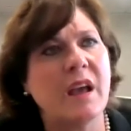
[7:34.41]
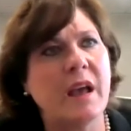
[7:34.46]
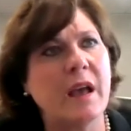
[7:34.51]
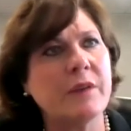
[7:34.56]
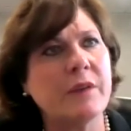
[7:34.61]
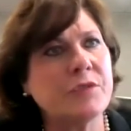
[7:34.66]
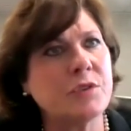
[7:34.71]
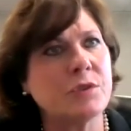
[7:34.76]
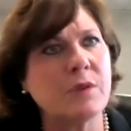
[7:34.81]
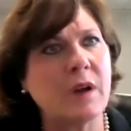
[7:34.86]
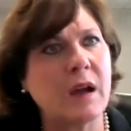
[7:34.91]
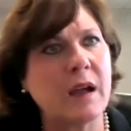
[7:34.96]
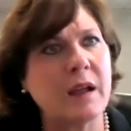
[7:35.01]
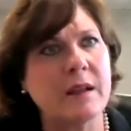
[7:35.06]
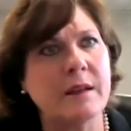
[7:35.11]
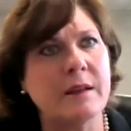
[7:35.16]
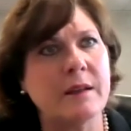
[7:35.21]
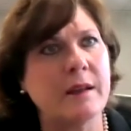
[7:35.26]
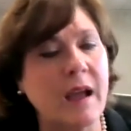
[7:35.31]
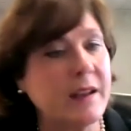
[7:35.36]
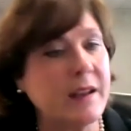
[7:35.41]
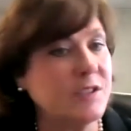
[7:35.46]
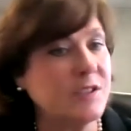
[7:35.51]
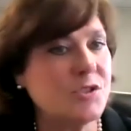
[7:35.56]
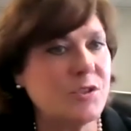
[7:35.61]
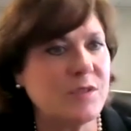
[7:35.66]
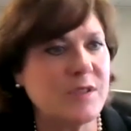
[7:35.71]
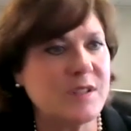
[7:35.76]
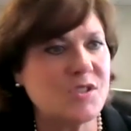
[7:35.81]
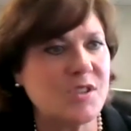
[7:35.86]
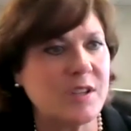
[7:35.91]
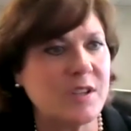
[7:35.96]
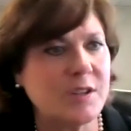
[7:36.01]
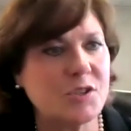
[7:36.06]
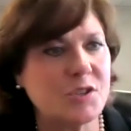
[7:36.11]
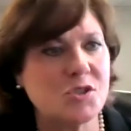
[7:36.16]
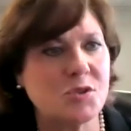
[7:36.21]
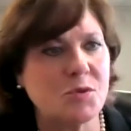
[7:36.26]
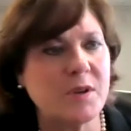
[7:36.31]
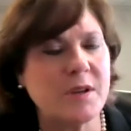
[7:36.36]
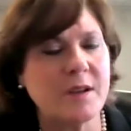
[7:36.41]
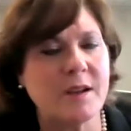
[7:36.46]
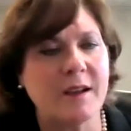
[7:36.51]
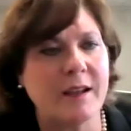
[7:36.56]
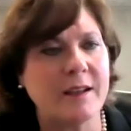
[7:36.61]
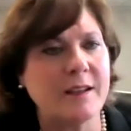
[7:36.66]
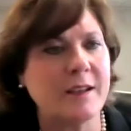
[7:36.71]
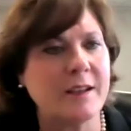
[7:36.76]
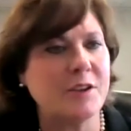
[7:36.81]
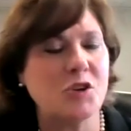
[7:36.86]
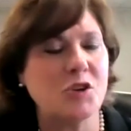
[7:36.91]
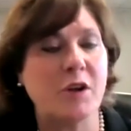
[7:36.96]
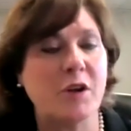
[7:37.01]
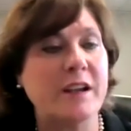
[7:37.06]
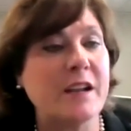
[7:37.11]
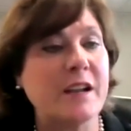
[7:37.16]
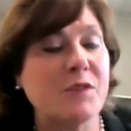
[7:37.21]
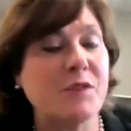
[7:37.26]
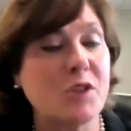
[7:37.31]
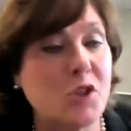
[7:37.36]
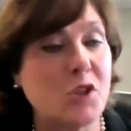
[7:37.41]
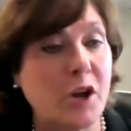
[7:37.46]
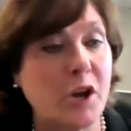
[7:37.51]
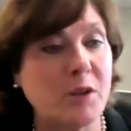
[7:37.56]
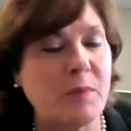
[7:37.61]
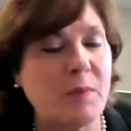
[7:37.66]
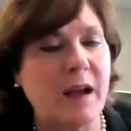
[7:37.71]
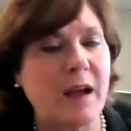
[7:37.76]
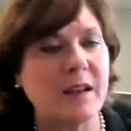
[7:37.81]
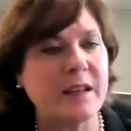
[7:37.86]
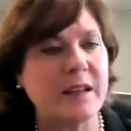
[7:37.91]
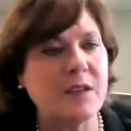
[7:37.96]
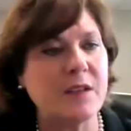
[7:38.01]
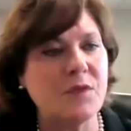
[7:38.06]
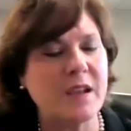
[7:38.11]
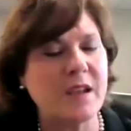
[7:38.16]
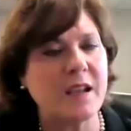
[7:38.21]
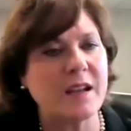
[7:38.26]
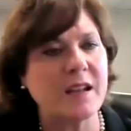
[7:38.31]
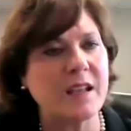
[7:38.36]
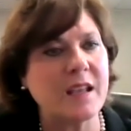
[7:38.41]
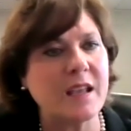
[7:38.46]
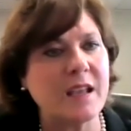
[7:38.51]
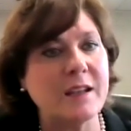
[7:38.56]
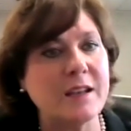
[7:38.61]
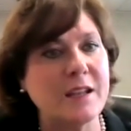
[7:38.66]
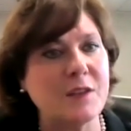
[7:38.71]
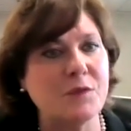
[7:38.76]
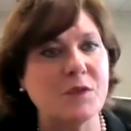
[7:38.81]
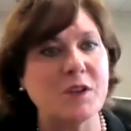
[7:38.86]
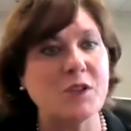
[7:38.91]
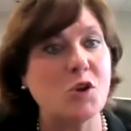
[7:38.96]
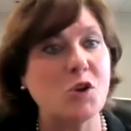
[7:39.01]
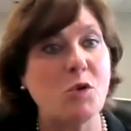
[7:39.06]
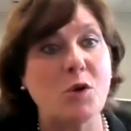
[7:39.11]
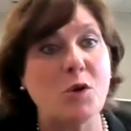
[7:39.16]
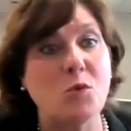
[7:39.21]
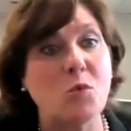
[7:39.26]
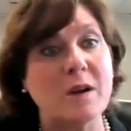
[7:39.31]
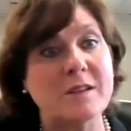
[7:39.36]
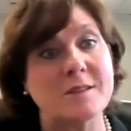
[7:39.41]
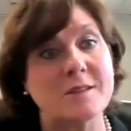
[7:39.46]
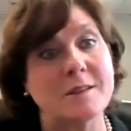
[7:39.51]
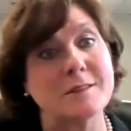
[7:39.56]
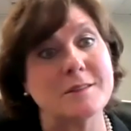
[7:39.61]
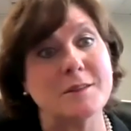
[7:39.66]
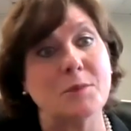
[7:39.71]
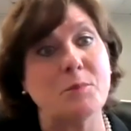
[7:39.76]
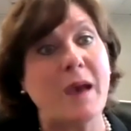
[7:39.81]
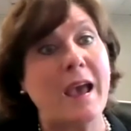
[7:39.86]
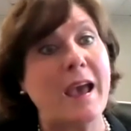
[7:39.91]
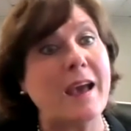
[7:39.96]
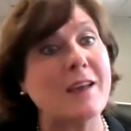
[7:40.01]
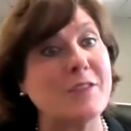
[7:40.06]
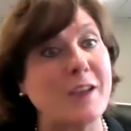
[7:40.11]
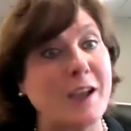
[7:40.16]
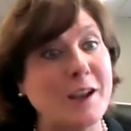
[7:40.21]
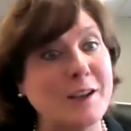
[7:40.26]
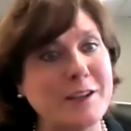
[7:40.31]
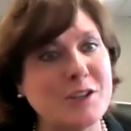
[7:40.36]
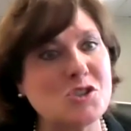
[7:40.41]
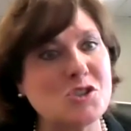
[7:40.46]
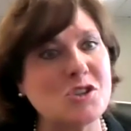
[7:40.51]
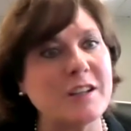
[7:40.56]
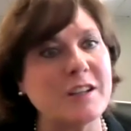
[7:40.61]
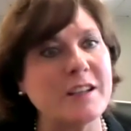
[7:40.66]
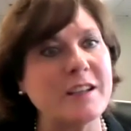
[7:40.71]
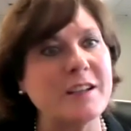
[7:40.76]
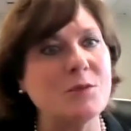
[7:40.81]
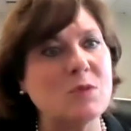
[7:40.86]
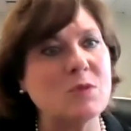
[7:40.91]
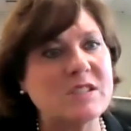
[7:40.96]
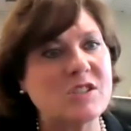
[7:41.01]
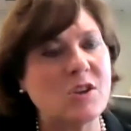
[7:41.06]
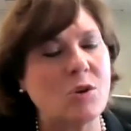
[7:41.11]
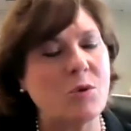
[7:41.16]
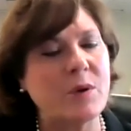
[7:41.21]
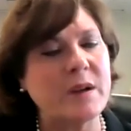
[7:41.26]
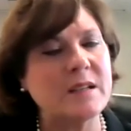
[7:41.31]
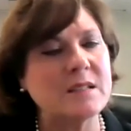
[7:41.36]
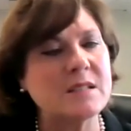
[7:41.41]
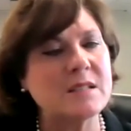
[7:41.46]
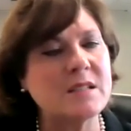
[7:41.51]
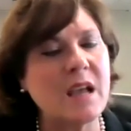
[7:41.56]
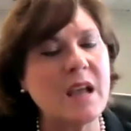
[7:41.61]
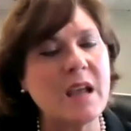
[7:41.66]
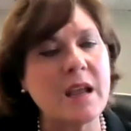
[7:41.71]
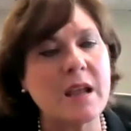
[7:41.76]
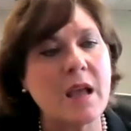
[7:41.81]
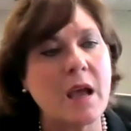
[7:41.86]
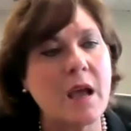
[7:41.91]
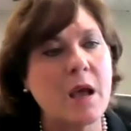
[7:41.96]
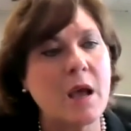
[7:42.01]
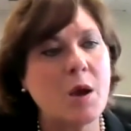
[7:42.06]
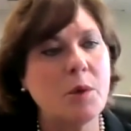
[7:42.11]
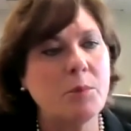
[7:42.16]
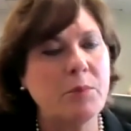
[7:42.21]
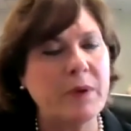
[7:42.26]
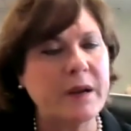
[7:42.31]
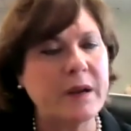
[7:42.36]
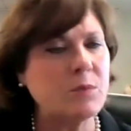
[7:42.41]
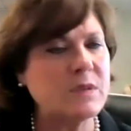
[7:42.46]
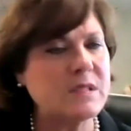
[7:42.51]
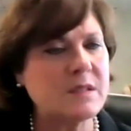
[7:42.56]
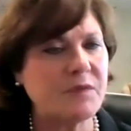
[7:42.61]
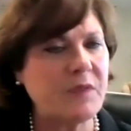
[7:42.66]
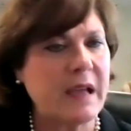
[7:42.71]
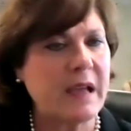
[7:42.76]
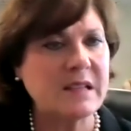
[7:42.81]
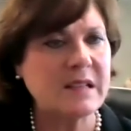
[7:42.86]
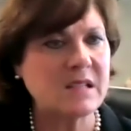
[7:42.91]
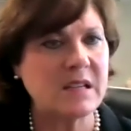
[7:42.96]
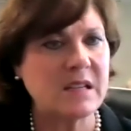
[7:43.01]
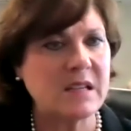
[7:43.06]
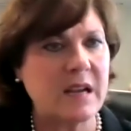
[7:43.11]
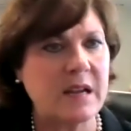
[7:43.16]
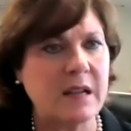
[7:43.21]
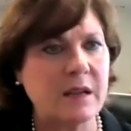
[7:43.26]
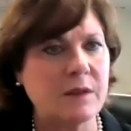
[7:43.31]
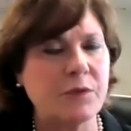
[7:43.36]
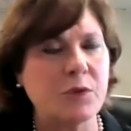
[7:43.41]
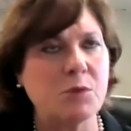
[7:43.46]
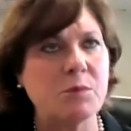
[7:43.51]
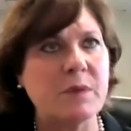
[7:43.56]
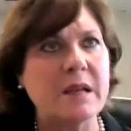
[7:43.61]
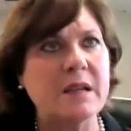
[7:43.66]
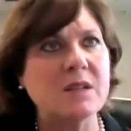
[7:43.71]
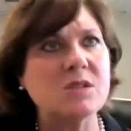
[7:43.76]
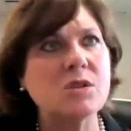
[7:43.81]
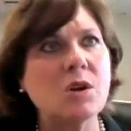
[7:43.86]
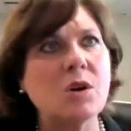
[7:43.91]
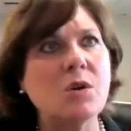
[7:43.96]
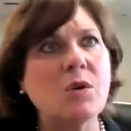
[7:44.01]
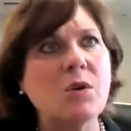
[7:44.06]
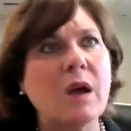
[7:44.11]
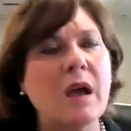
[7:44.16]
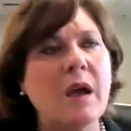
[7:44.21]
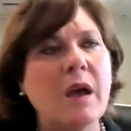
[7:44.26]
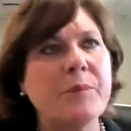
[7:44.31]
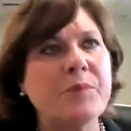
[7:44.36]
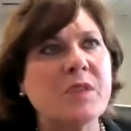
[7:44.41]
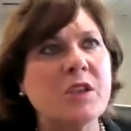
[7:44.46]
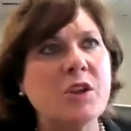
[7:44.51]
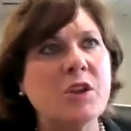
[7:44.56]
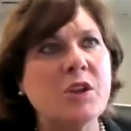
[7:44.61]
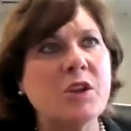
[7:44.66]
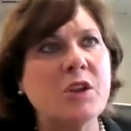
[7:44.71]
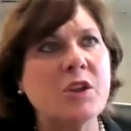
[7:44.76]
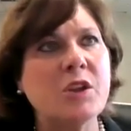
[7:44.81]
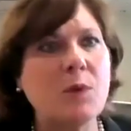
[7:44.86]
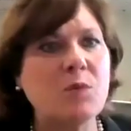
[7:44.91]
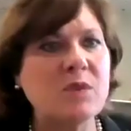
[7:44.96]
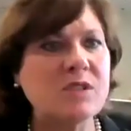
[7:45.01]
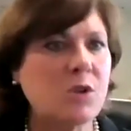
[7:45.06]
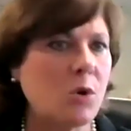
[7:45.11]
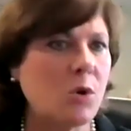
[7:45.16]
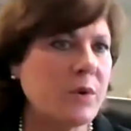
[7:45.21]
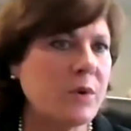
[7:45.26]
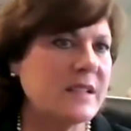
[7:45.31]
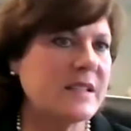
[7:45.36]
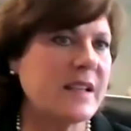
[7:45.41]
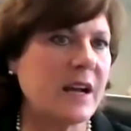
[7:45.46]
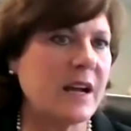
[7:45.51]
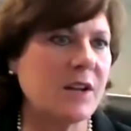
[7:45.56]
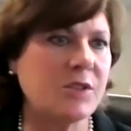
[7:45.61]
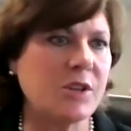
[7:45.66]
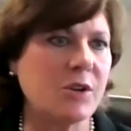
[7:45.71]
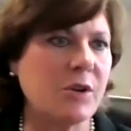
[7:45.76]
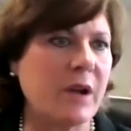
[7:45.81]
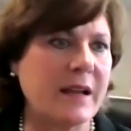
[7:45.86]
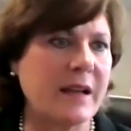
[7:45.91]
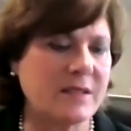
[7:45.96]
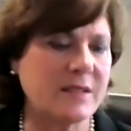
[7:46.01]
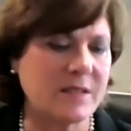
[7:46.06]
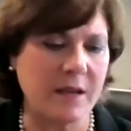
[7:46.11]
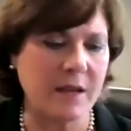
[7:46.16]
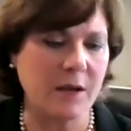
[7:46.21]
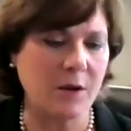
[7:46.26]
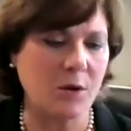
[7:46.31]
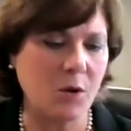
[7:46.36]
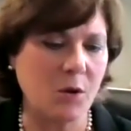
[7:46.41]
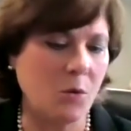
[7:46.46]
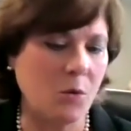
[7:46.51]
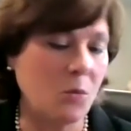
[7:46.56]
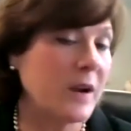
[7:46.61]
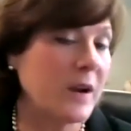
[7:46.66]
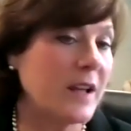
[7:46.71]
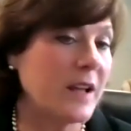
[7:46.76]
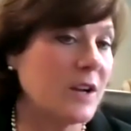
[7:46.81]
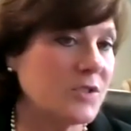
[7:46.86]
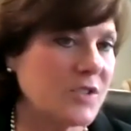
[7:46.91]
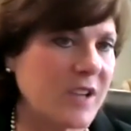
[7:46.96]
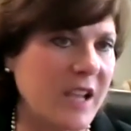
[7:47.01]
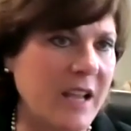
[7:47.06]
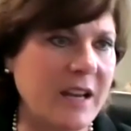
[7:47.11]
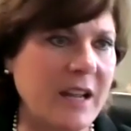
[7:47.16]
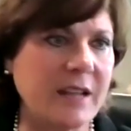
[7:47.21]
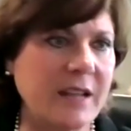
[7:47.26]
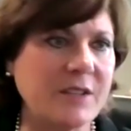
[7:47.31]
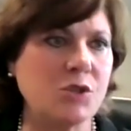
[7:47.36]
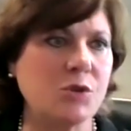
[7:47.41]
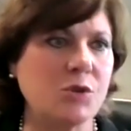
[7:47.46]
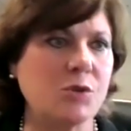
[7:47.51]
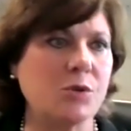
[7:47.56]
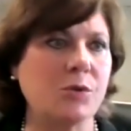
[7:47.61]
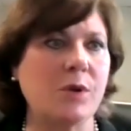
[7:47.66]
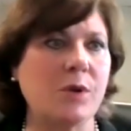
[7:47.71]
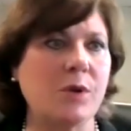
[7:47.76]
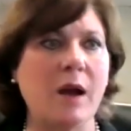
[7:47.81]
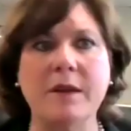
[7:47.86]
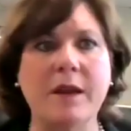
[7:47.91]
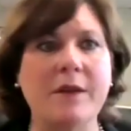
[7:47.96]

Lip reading: After I got into this industry, I never thought about leaving it again, even though it wasn't the path I initially was going to take, but it was fascinating for me. So, I was always out there asking, what else can I do?